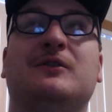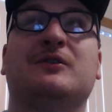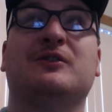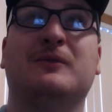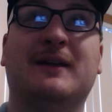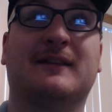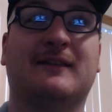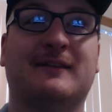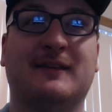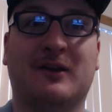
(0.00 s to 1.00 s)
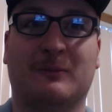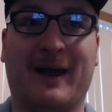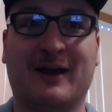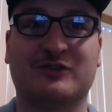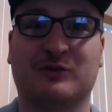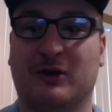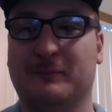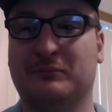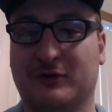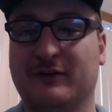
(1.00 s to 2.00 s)
you get to see her backstory
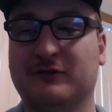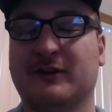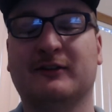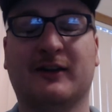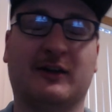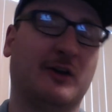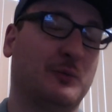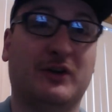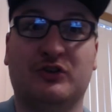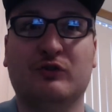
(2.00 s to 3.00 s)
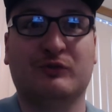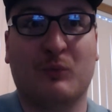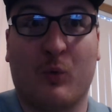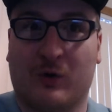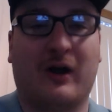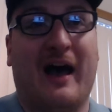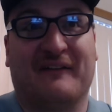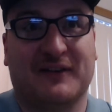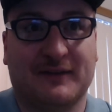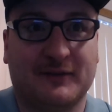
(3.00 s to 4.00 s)
briefly. Like, we could use more,
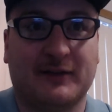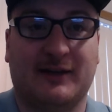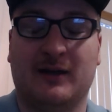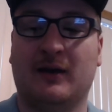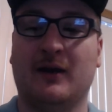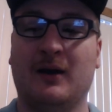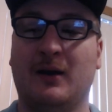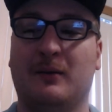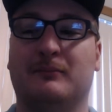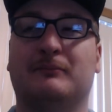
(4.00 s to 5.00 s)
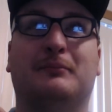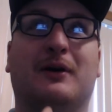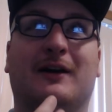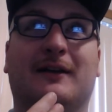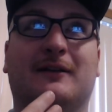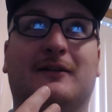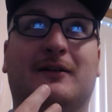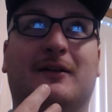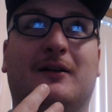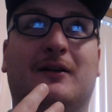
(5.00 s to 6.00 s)
obviously, but
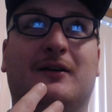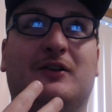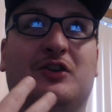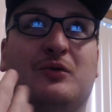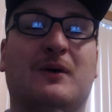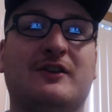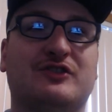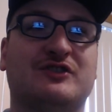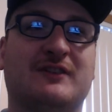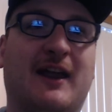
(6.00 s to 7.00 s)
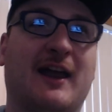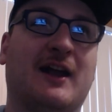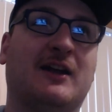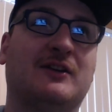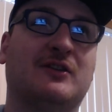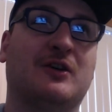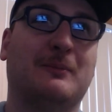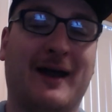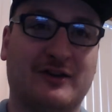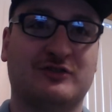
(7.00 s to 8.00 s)
you understand her
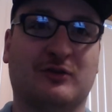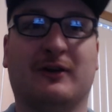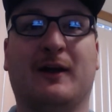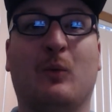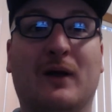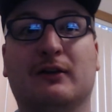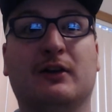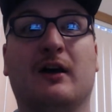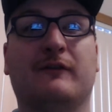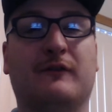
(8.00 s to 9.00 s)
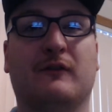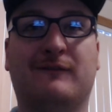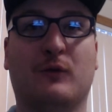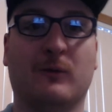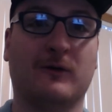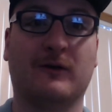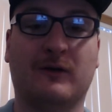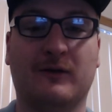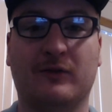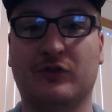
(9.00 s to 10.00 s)
backstory well enough for
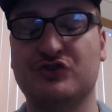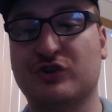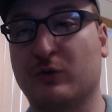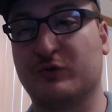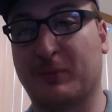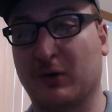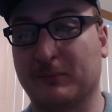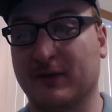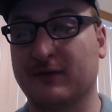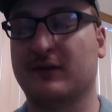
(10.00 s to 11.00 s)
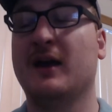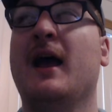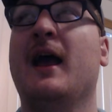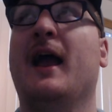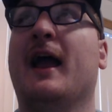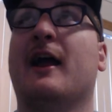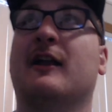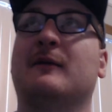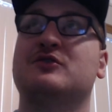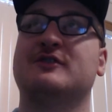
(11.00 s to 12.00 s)
the show's purpose and
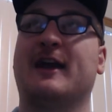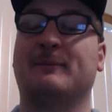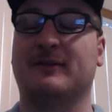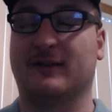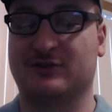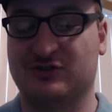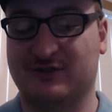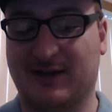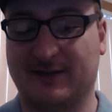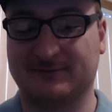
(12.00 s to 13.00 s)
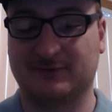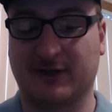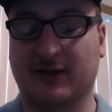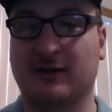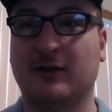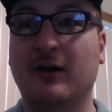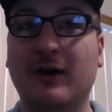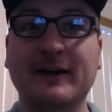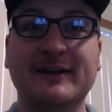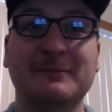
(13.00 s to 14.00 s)
I'm just happy that she's not like, oh,
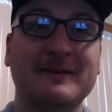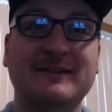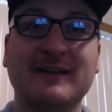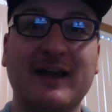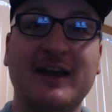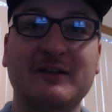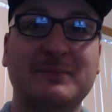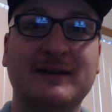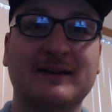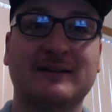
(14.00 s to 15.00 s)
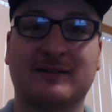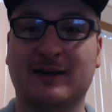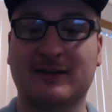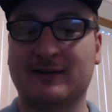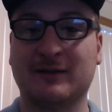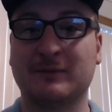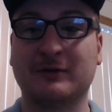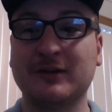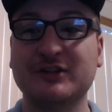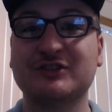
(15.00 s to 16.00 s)
I need to be saved because I did something
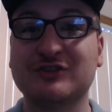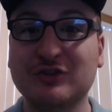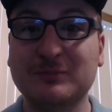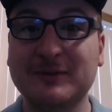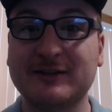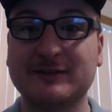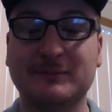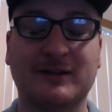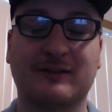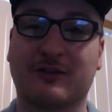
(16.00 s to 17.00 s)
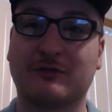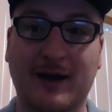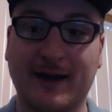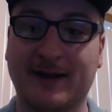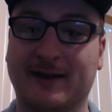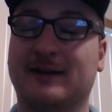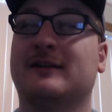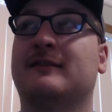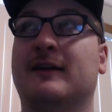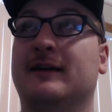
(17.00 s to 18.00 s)
really stupid because of the writing.
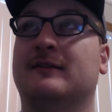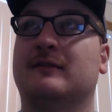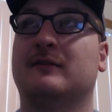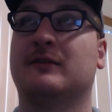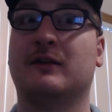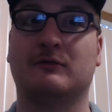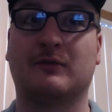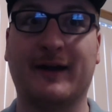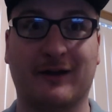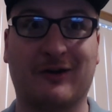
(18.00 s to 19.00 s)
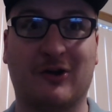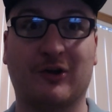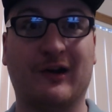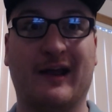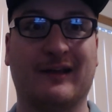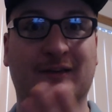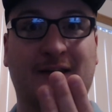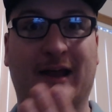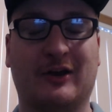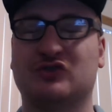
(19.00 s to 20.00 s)
It's like they write her as an
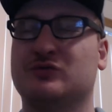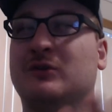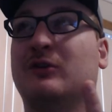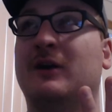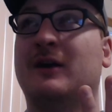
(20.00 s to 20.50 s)
actual